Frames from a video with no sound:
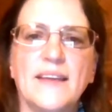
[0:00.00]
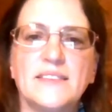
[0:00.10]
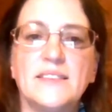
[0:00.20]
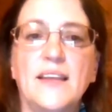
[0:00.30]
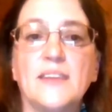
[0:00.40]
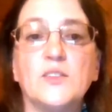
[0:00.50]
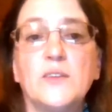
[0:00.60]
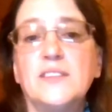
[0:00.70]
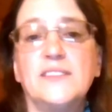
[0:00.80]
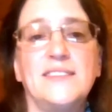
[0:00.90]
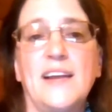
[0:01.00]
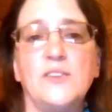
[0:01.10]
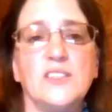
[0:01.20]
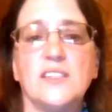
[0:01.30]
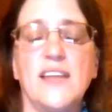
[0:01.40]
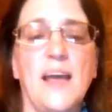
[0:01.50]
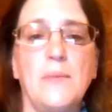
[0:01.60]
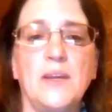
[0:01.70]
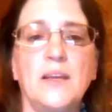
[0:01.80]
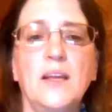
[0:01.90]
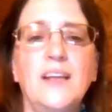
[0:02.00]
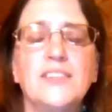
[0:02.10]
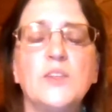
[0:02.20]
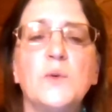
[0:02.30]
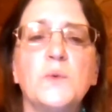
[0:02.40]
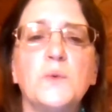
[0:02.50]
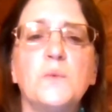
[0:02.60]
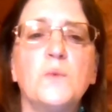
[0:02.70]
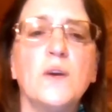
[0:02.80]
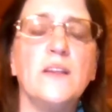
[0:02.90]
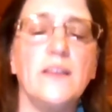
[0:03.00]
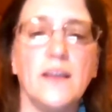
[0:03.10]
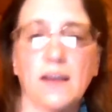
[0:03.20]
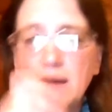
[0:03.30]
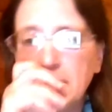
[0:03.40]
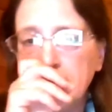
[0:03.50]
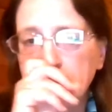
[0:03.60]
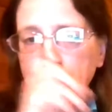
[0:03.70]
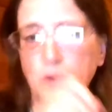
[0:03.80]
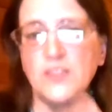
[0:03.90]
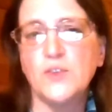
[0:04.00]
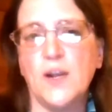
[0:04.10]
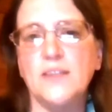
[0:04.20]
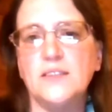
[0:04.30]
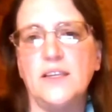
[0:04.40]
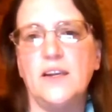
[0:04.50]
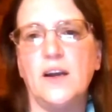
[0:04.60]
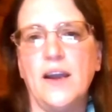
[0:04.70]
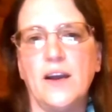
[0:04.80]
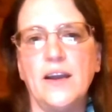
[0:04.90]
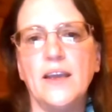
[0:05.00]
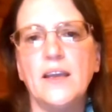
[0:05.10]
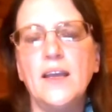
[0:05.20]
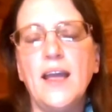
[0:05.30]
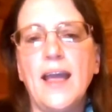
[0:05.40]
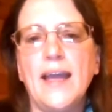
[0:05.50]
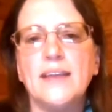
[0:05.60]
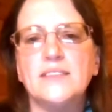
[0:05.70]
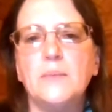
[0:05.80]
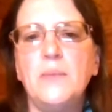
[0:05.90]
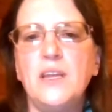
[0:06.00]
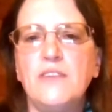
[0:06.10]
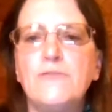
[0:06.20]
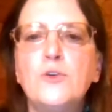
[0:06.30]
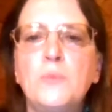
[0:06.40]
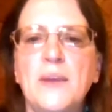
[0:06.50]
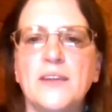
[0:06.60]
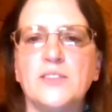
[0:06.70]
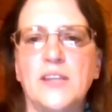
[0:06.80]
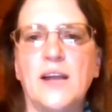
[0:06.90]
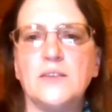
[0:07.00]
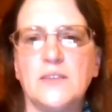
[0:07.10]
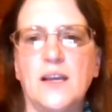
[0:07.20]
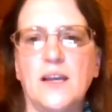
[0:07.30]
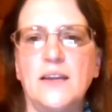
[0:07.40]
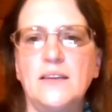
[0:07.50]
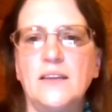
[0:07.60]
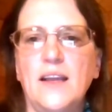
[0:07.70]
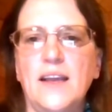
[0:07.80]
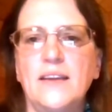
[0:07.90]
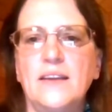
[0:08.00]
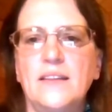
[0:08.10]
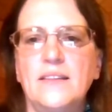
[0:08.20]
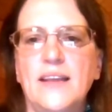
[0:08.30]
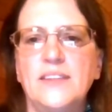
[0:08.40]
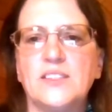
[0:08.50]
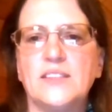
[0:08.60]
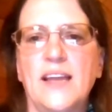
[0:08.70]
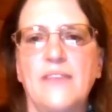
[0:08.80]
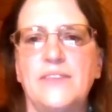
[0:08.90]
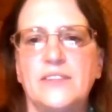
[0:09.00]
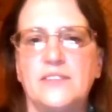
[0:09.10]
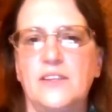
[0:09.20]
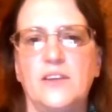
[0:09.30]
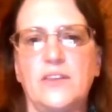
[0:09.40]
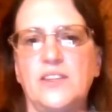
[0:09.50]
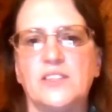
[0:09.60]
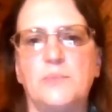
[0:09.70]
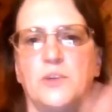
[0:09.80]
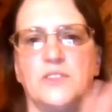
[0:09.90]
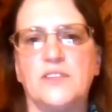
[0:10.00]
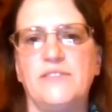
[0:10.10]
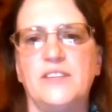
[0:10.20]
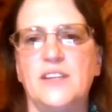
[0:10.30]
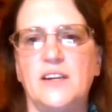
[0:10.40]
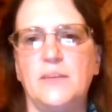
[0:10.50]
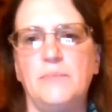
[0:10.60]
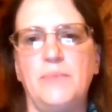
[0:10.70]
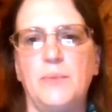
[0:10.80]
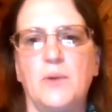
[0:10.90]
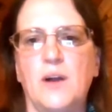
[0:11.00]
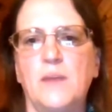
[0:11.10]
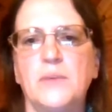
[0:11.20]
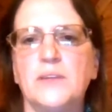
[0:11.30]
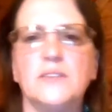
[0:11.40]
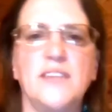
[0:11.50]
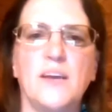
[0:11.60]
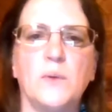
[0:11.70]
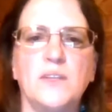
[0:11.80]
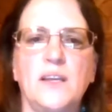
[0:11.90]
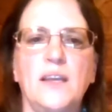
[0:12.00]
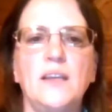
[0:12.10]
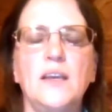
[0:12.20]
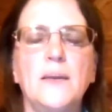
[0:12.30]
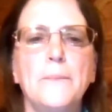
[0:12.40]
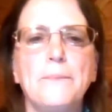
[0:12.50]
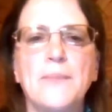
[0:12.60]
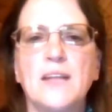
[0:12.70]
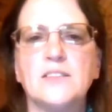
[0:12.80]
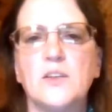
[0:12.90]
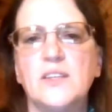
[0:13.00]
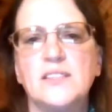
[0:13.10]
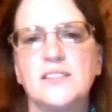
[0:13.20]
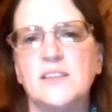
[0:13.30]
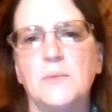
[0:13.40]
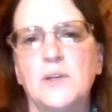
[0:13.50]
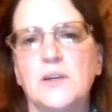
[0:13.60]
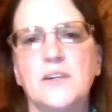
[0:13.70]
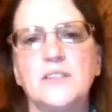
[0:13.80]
Yeah. Yeah. So this is now just a cabinet. So one of the restaurants in our area has a mini food pantry outside, and they just have this, they just put stuff in there and people come and take what they need. And so this is similar.